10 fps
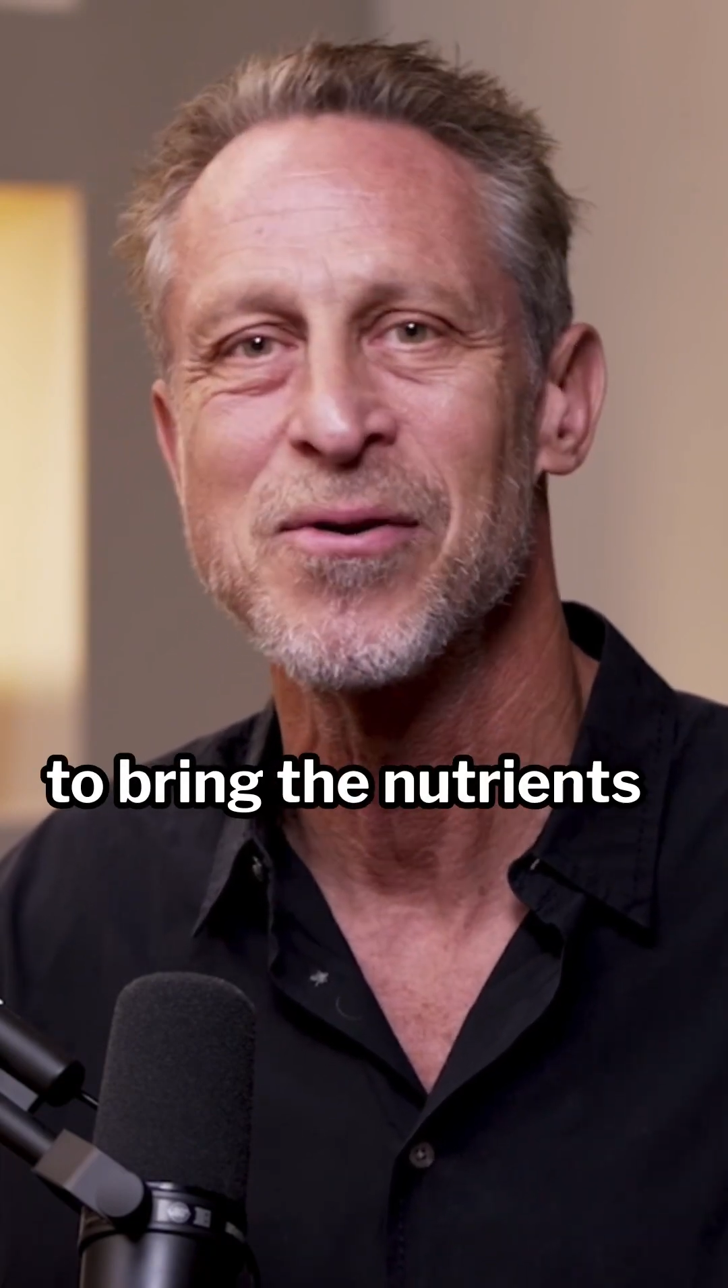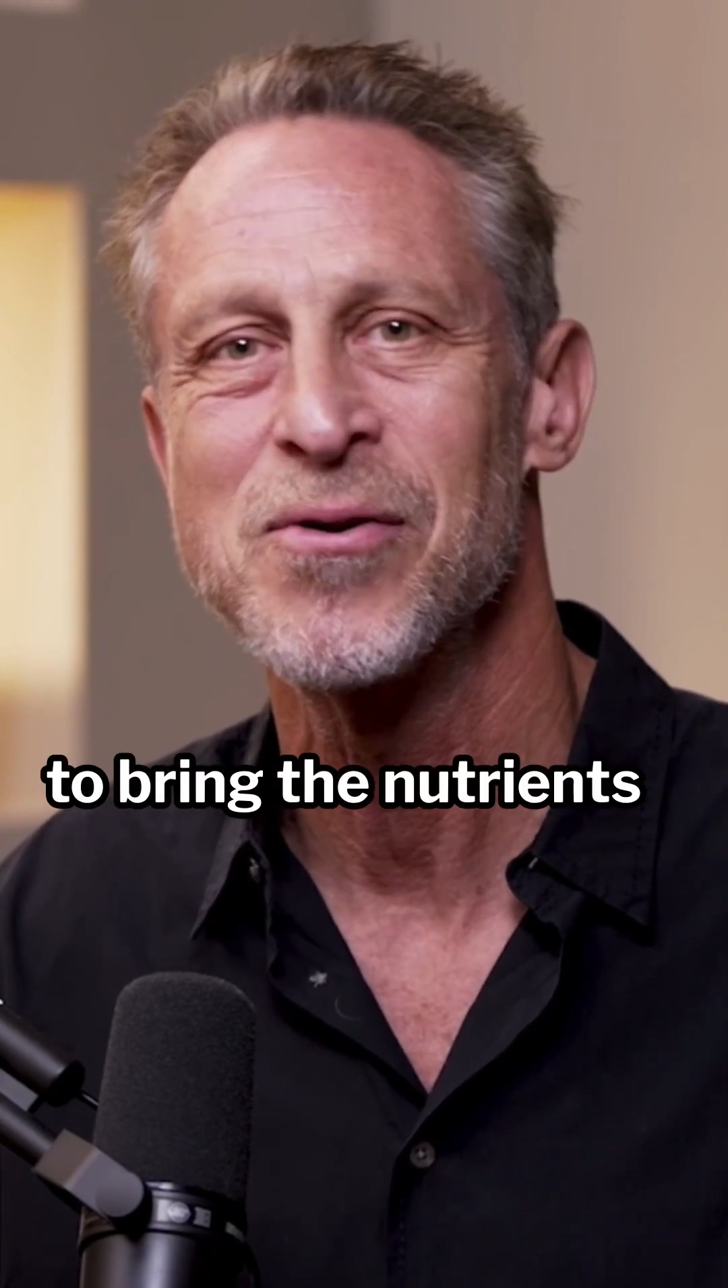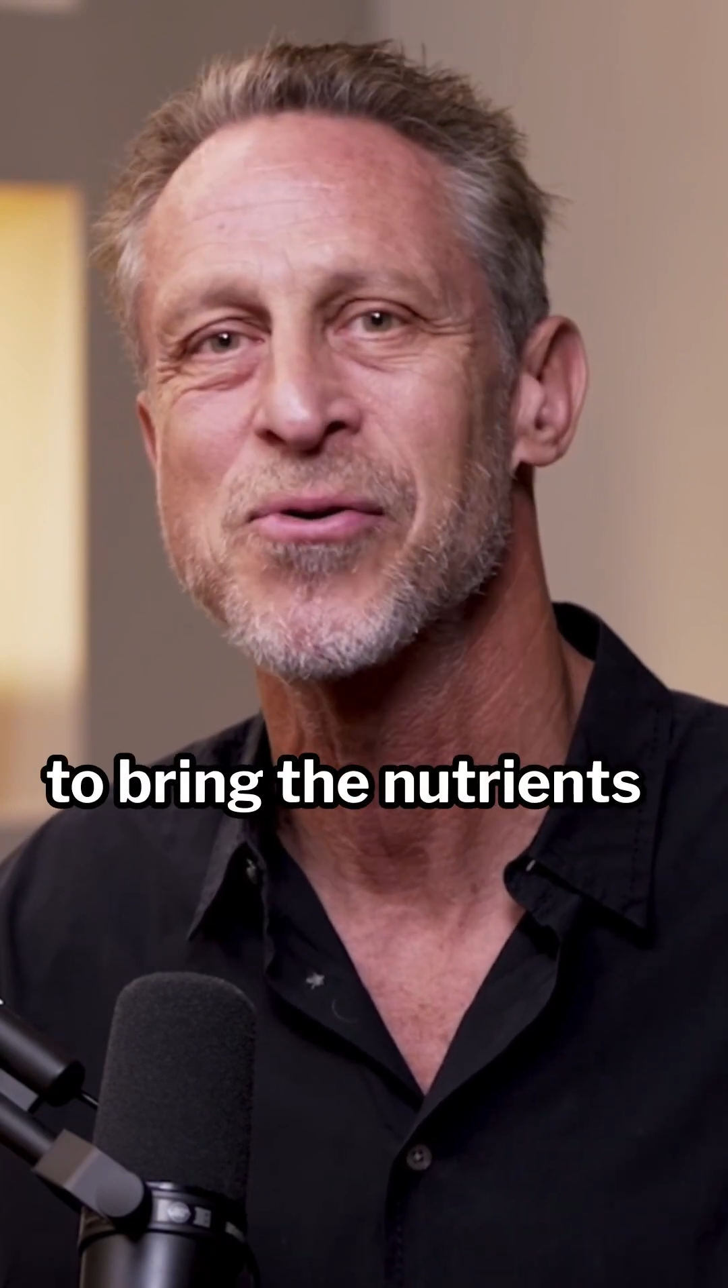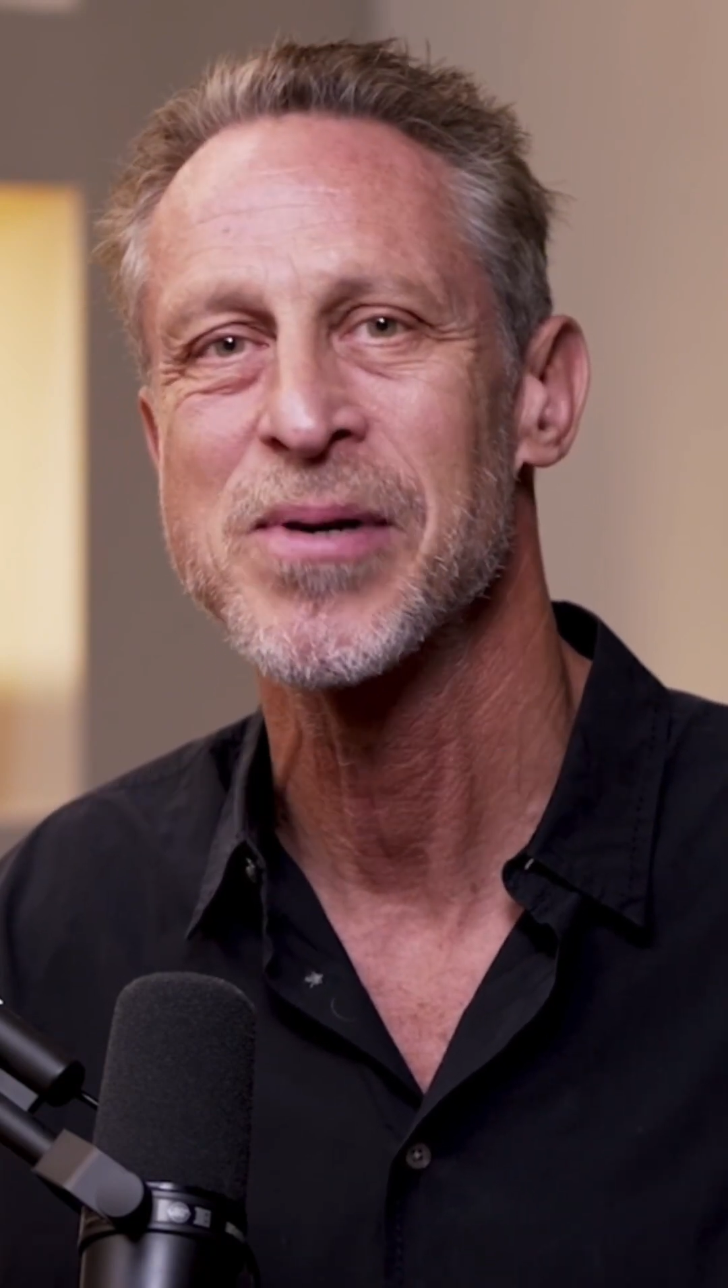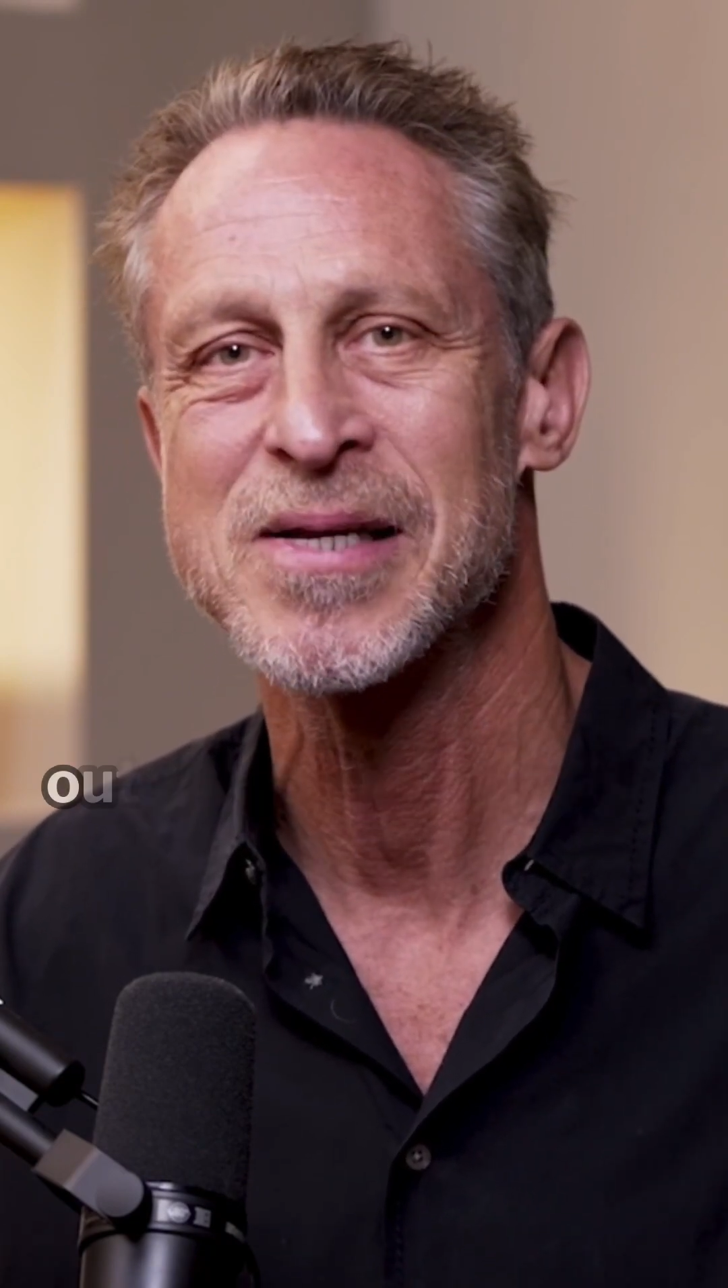
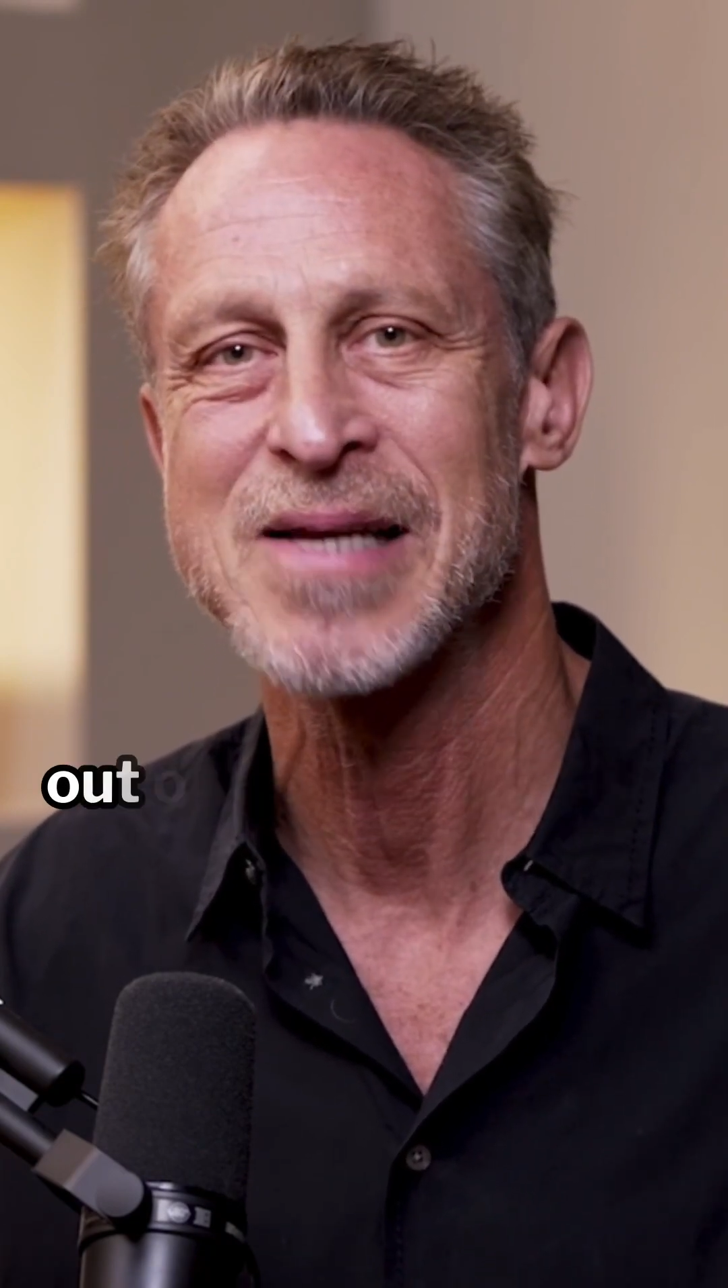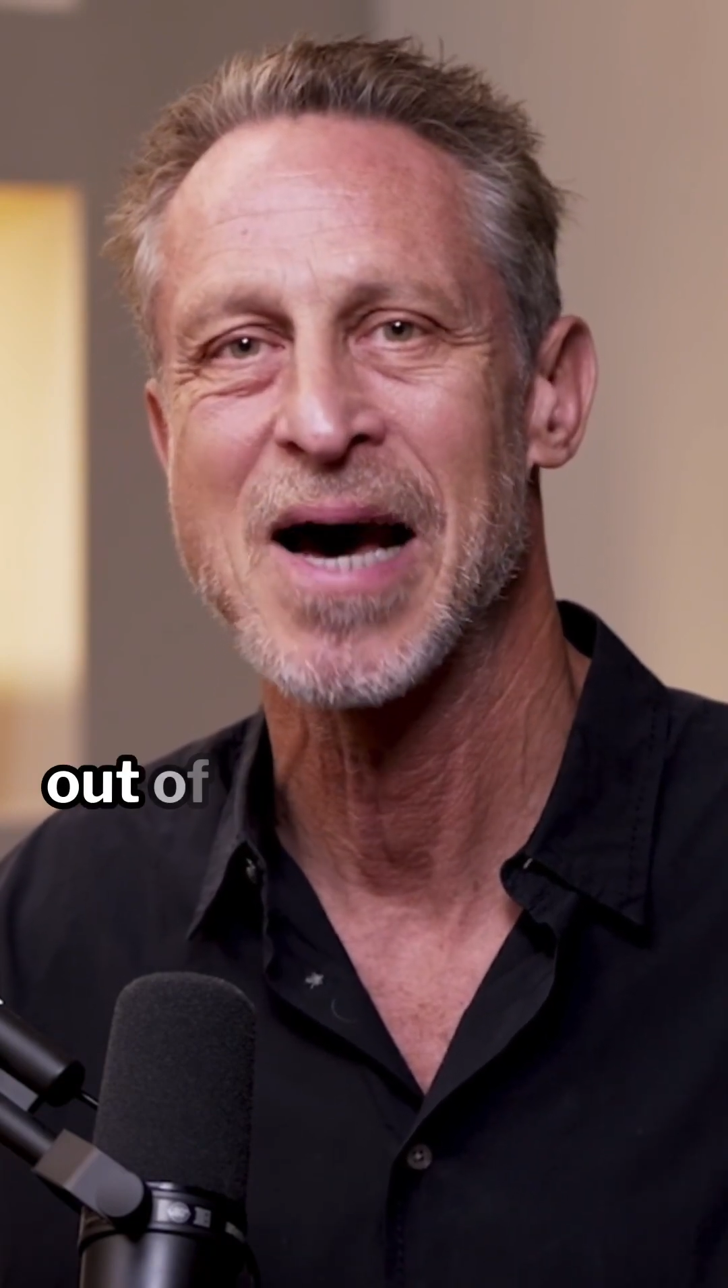nutrients